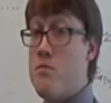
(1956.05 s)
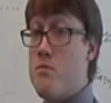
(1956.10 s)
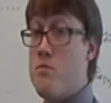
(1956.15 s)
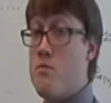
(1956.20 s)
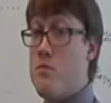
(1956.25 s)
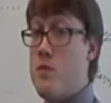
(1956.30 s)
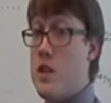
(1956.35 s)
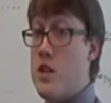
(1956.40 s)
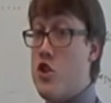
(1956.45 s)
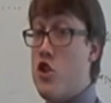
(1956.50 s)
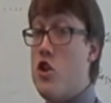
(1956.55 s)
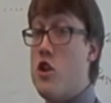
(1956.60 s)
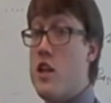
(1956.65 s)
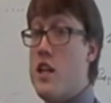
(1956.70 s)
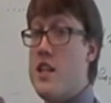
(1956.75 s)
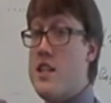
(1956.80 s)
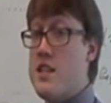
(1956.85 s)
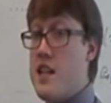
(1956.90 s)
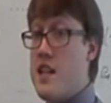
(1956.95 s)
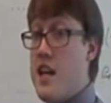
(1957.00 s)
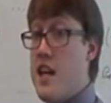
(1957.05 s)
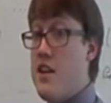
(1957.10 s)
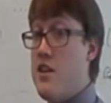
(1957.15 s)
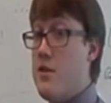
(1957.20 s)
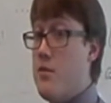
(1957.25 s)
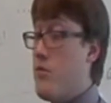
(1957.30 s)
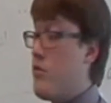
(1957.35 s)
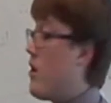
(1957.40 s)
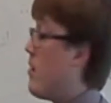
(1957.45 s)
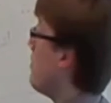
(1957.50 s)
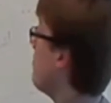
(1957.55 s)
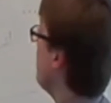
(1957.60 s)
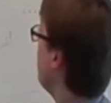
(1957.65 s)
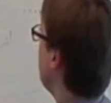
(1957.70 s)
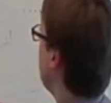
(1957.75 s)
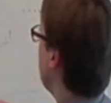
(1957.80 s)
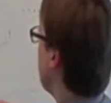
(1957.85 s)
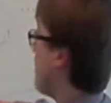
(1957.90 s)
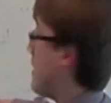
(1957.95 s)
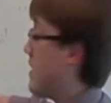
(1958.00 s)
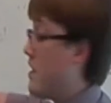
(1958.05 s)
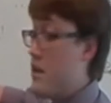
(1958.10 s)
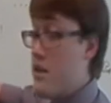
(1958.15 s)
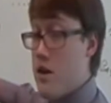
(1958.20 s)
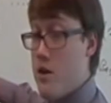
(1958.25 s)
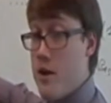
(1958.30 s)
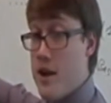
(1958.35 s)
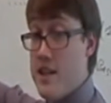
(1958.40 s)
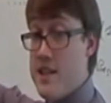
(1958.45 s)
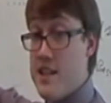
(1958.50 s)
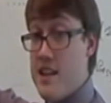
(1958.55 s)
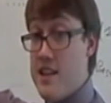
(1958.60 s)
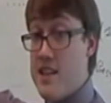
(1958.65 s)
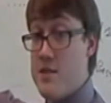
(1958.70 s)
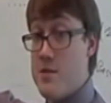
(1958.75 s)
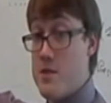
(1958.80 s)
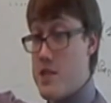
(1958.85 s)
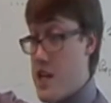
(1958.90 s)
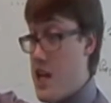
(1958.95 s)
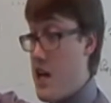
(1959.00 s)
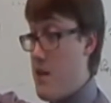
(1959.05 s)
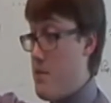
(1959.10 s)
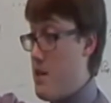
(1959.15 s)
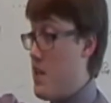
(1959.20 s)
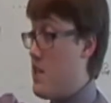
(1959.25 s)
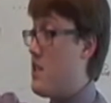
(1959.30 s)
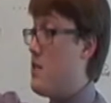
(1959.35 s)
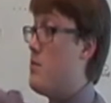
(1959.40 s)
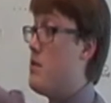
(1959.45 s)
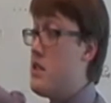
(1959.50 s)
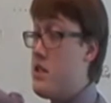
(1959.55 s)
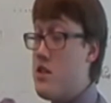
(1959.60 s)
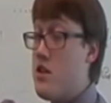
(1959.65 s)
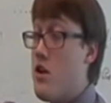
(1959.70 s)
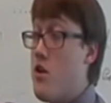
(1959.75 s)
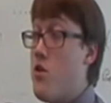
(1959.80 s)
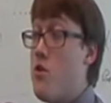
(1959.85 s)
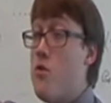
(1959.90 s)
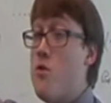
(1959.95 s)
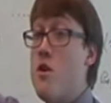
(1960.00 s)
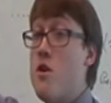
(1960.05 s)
and took his kingdom from him. And he had no idea this was coming because he was so